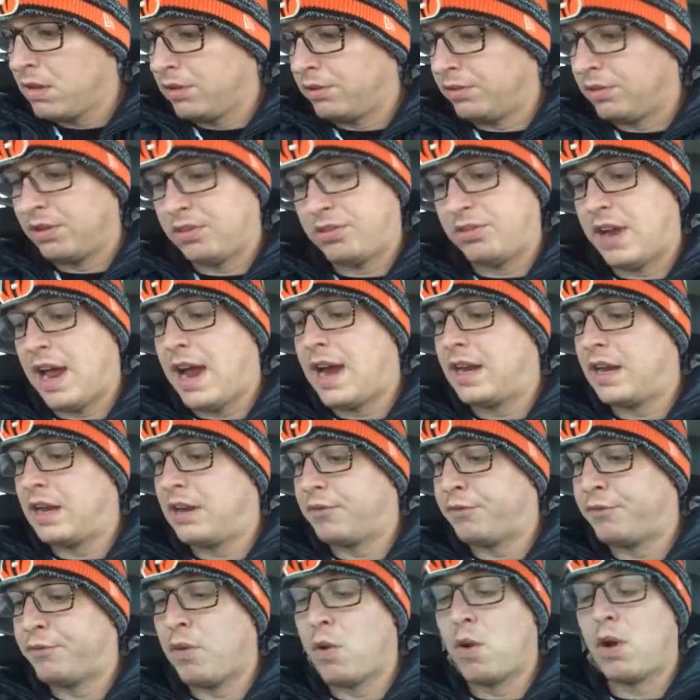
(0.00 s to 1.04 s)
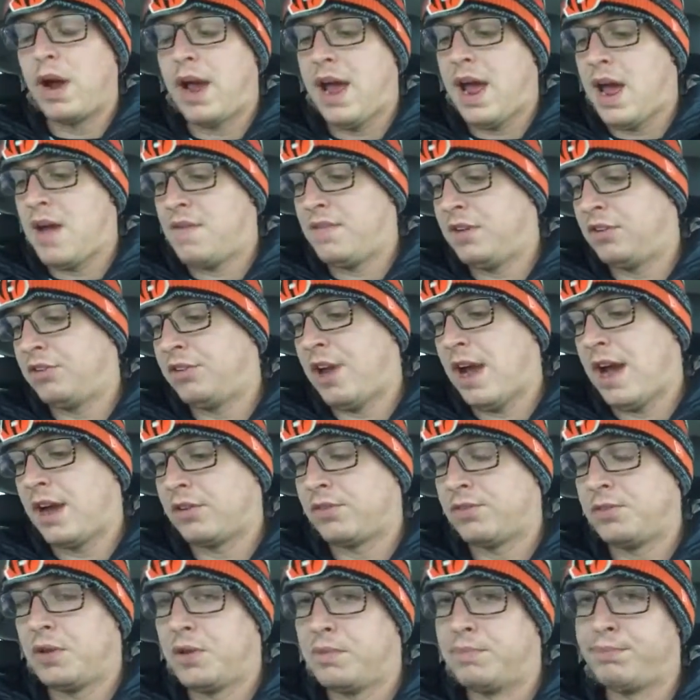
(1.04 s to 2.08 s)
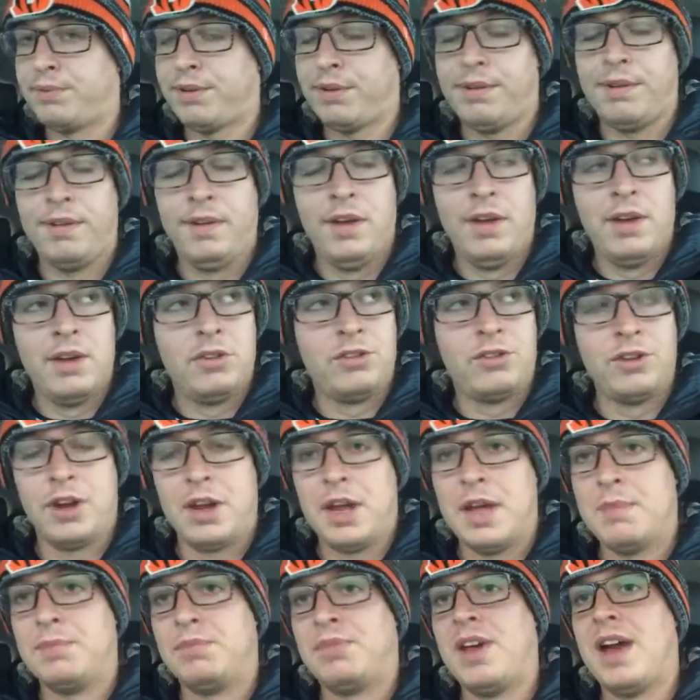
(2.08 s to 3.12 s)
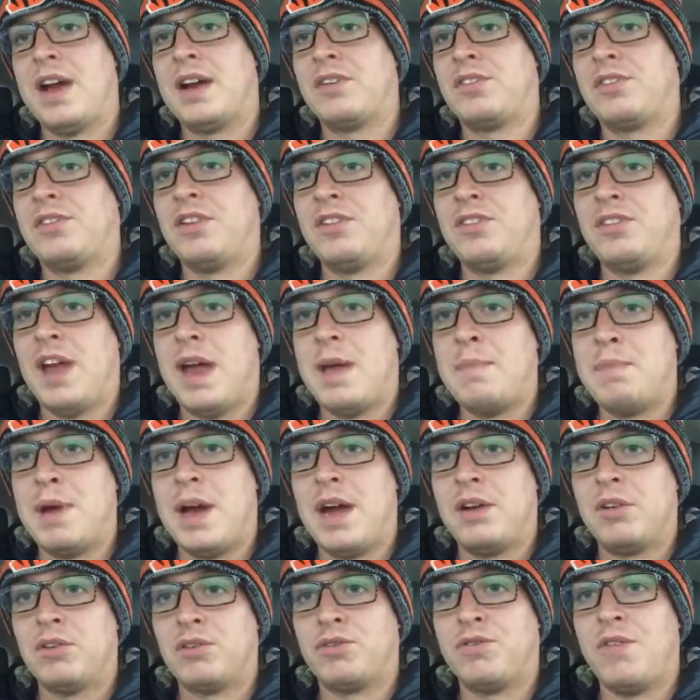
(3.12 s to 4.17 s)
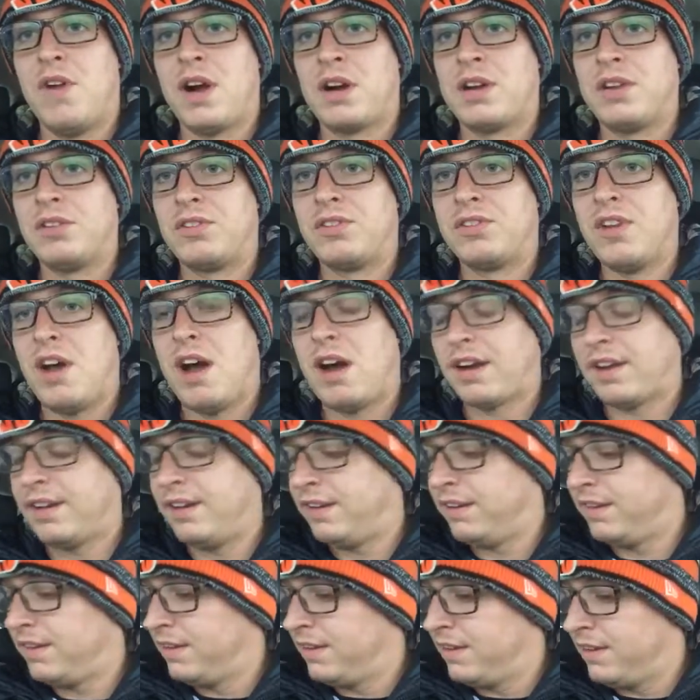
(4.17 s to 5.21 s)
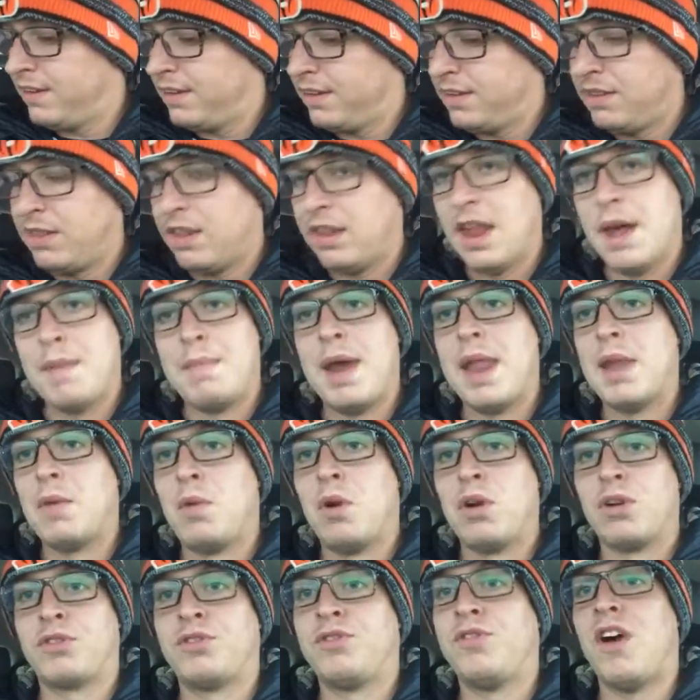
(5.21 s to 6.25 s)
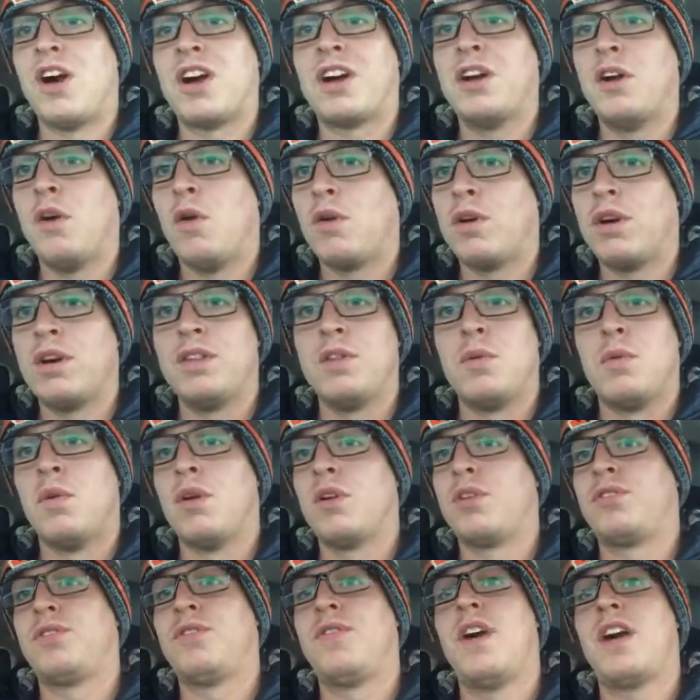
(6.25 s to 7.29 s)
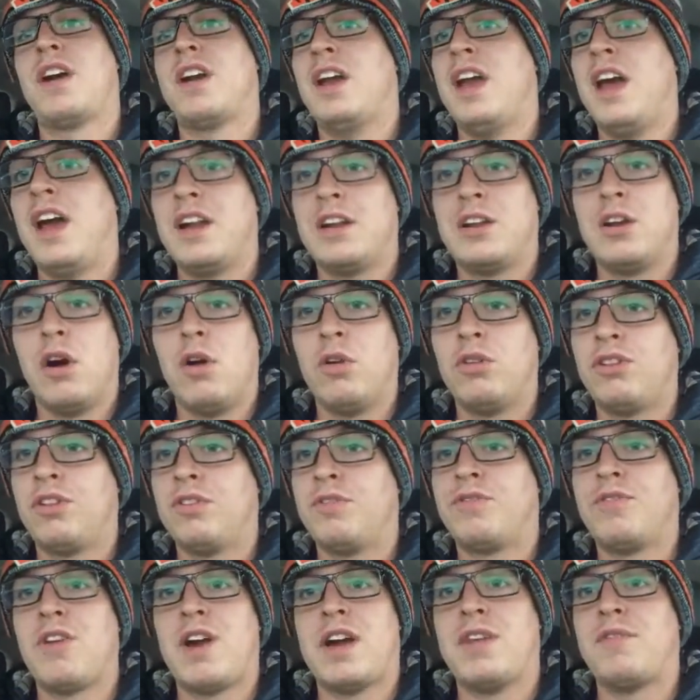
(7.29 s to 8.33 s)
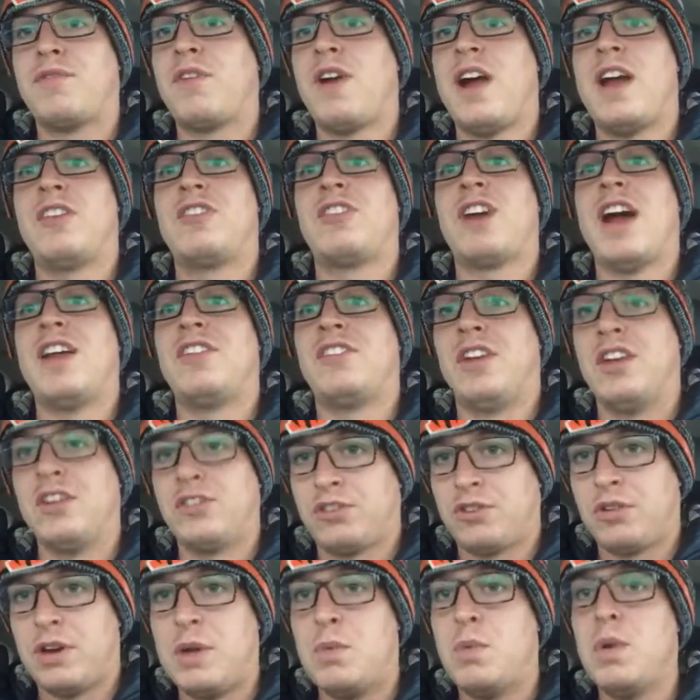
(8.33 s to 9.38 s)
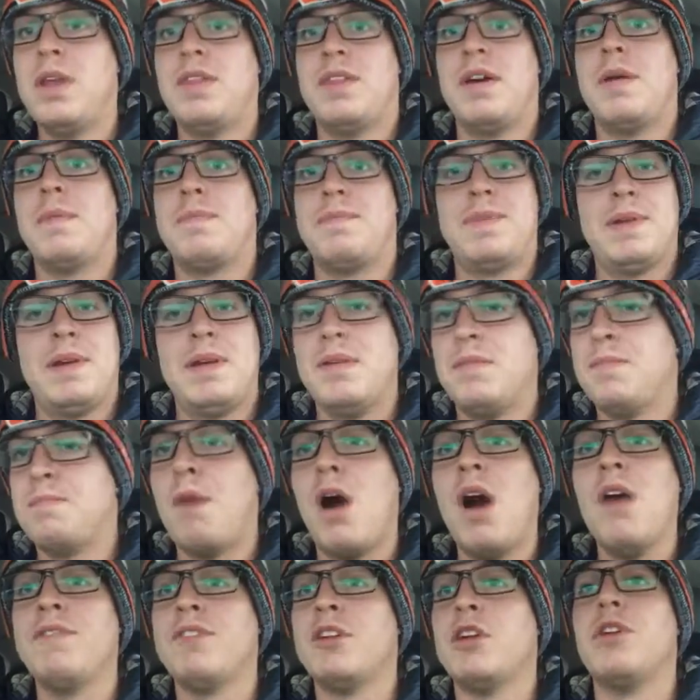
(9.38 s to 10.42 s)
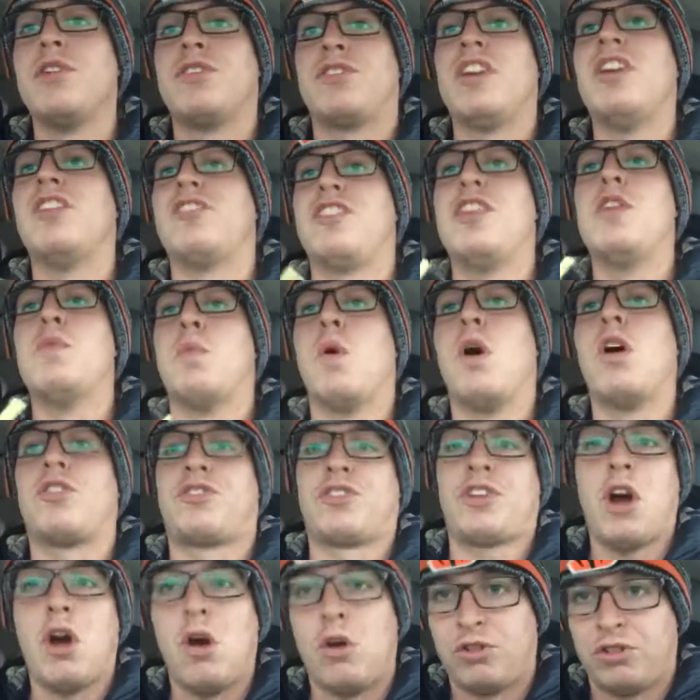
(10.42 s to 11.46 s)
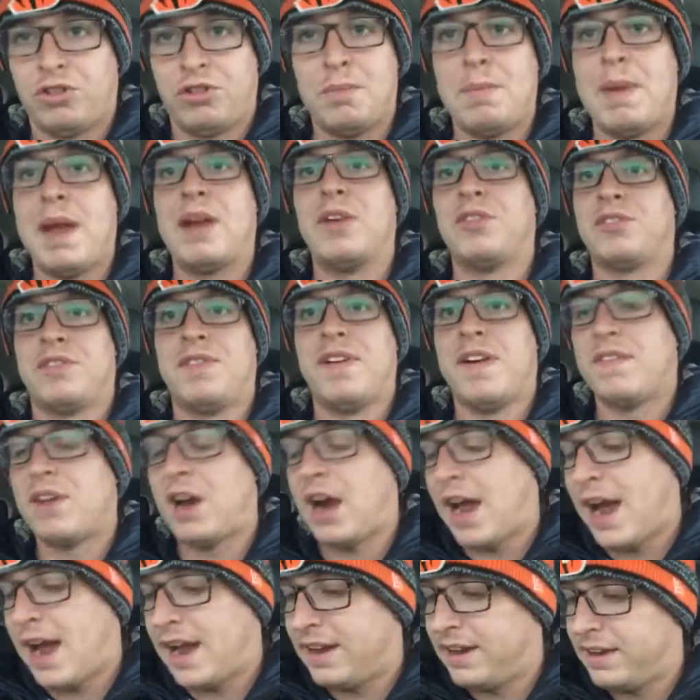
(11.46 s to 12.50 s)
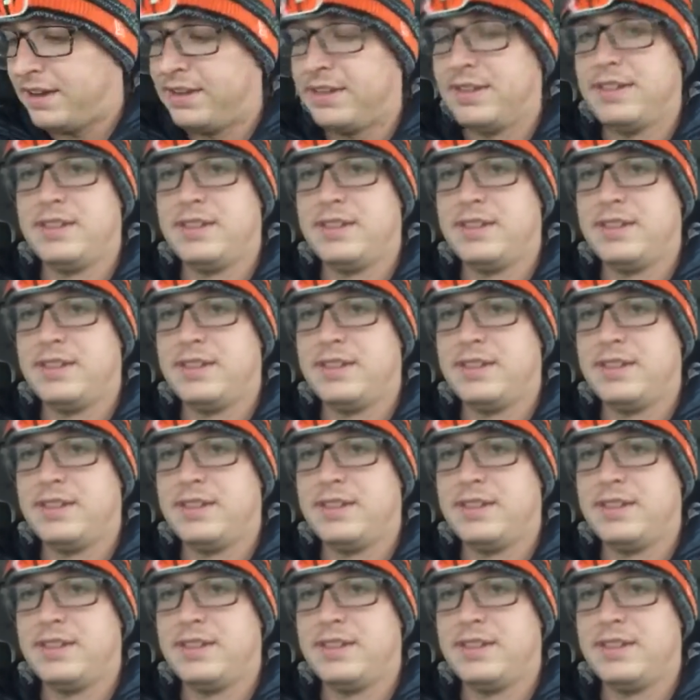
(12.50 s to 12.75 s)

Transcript: Cincinnati getting 4.5 at Jacksonville. Shouldn't give them 10 because Cincinnati Bengals fucking suck. Led by the worst fucking owner and the worst fucking head coach in freaking franchise history. Marvin Lewis is the worst coach the Bengals have ever had.